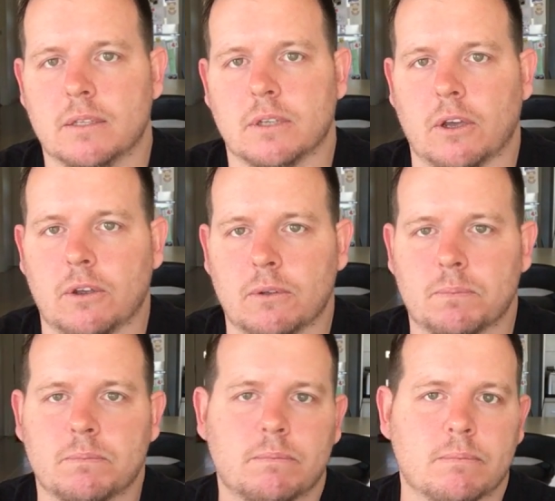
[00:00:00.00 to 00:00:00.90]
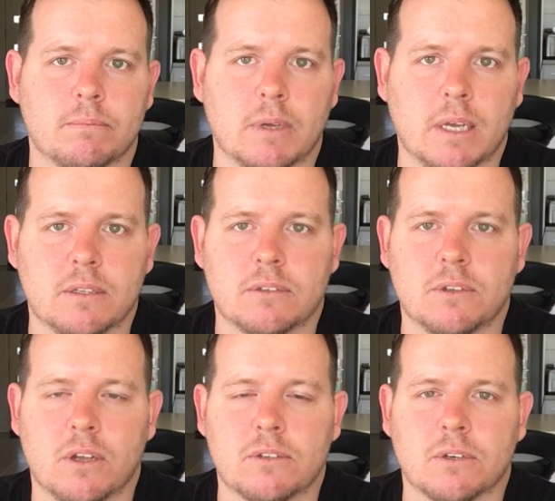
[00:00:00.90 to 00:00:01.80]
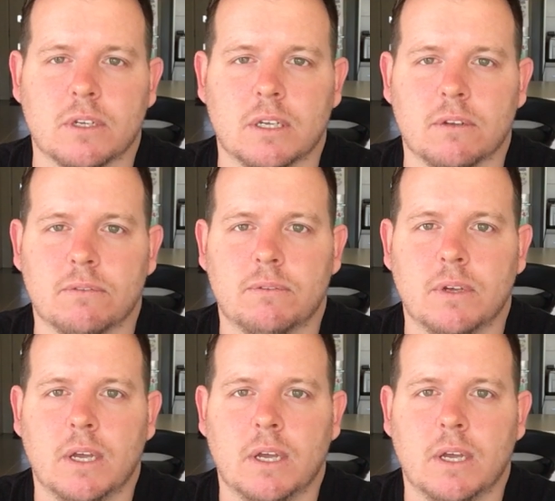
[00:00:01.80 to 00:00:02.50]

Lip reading: So it's not sort of,